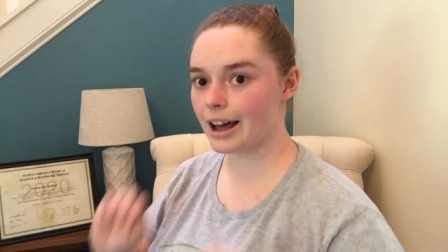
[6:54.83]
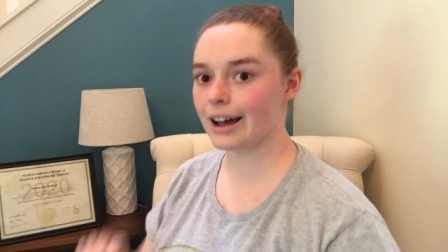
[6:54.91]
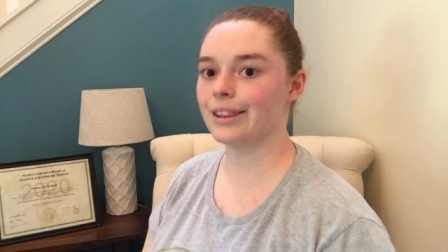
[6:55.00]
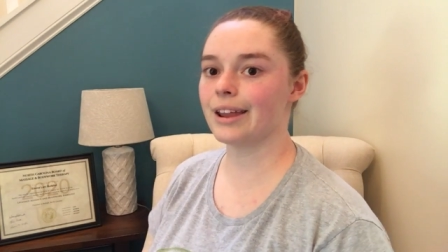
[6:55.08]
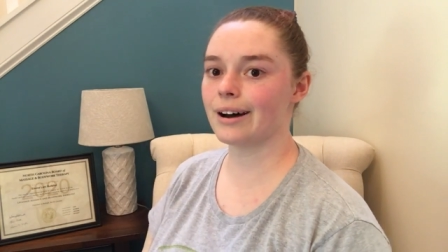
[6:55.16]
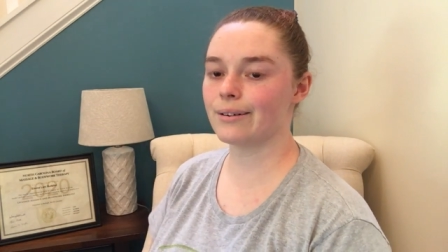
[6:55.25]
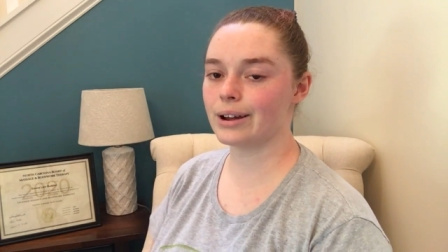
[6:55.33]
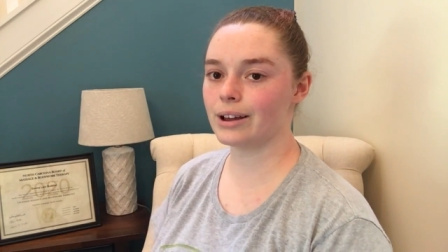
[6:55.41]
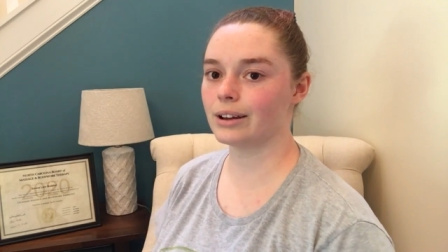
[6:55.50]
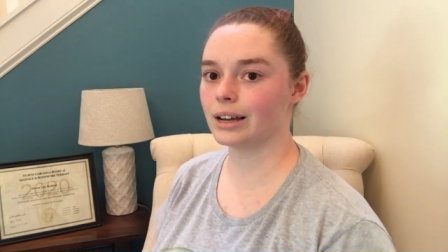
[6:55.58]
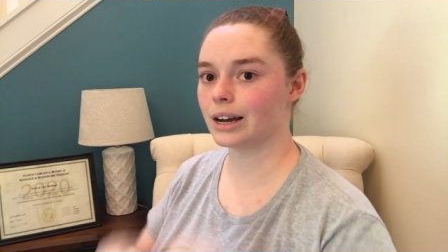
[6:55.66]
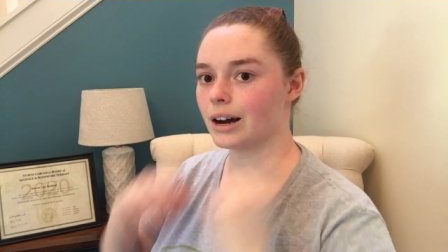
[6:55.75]
And that way
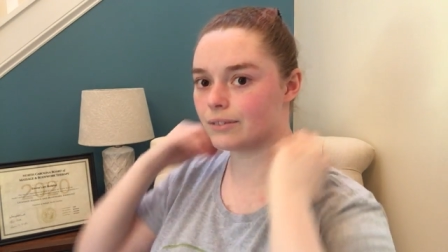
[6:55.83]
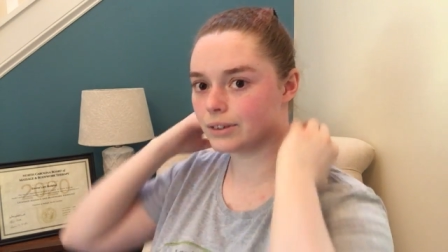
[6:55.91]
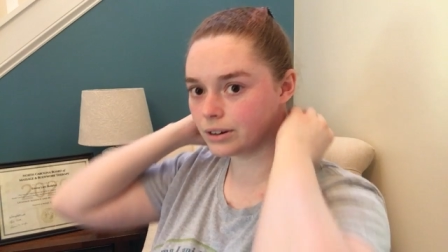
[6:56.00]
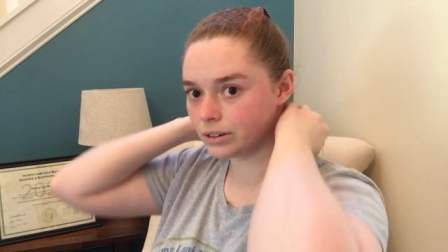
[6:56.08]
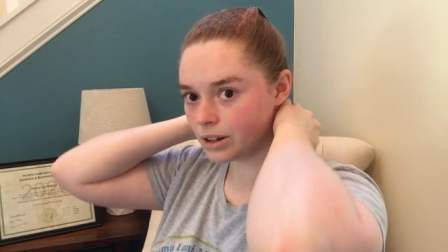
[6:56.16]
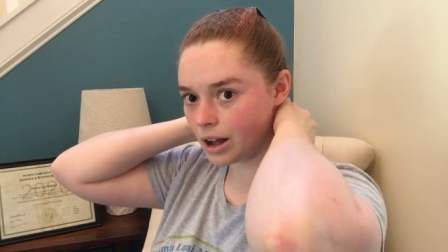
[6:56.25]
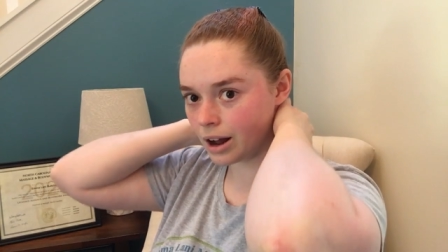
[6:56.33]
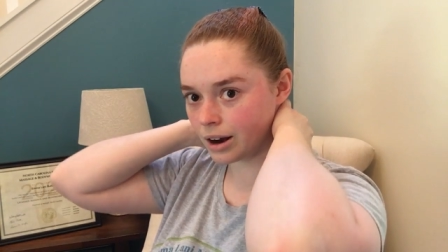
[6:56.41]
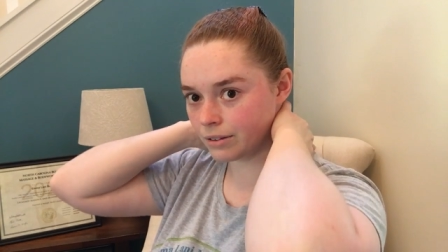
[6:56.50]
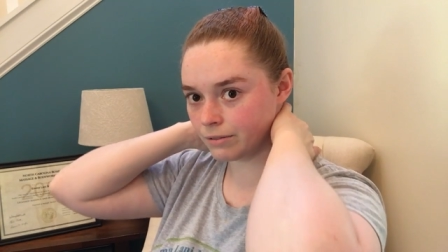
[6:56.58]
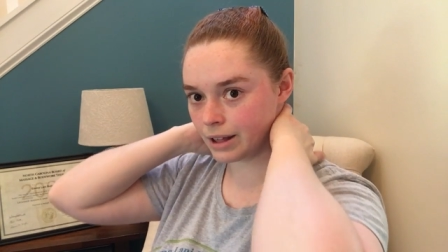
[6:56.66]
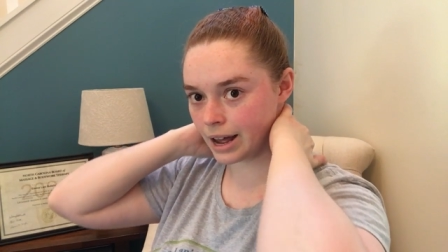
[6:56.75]
you can cover a lot
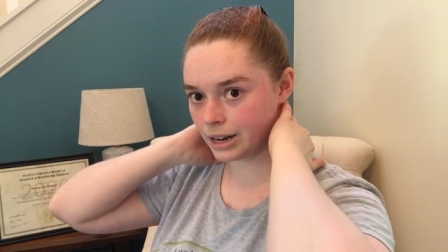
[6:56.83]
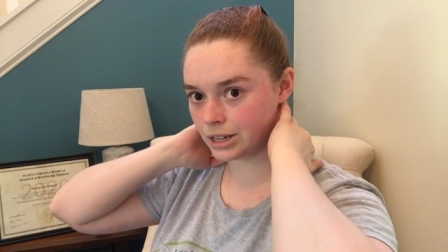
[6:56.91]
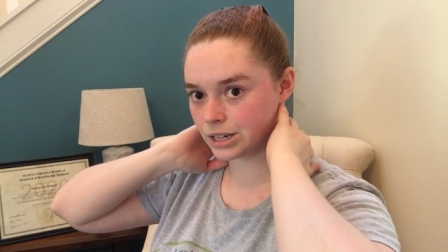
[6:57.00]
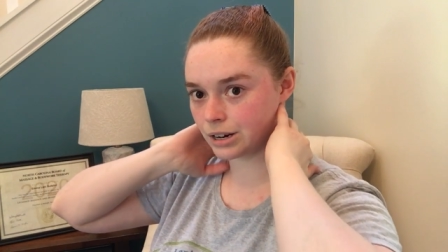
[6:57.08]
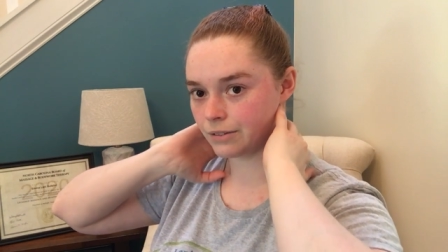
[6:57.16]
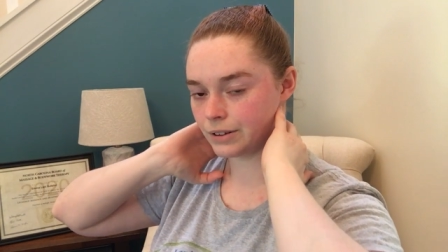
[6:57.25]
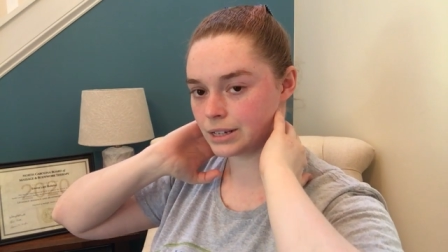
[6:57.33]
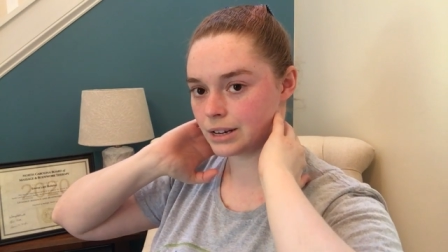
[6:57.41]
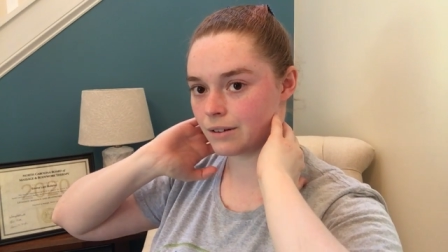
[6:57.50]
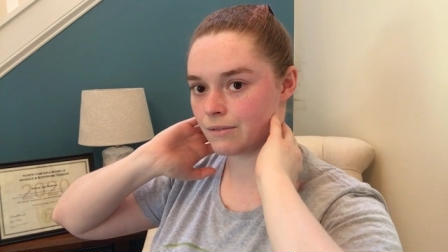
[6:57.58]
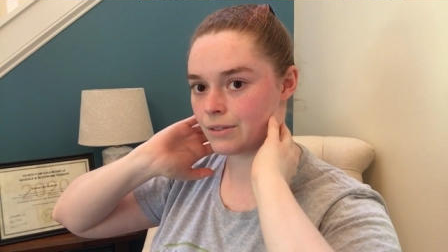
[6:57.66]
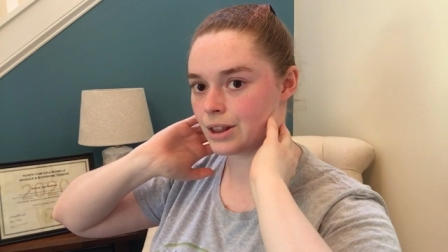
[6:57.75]
of that surface
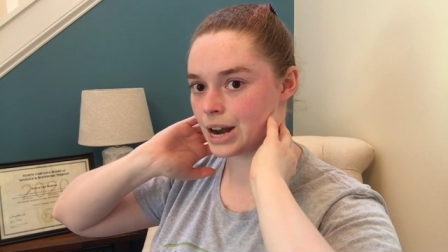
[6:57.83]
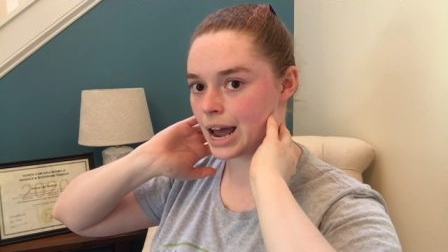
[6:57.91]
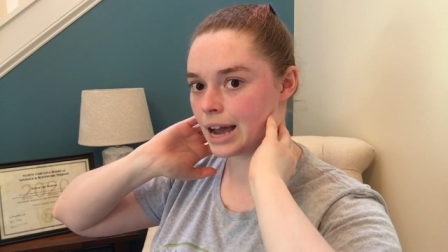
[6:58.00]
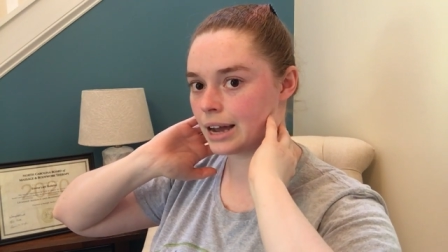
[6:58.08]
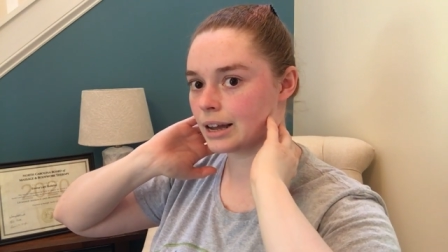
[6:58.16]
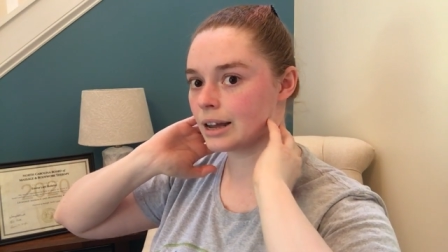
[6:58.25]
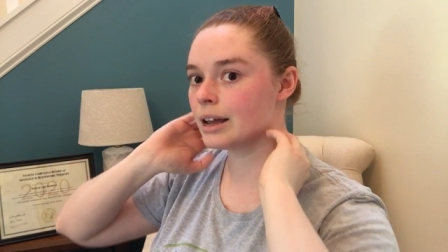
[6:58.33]
of the neck.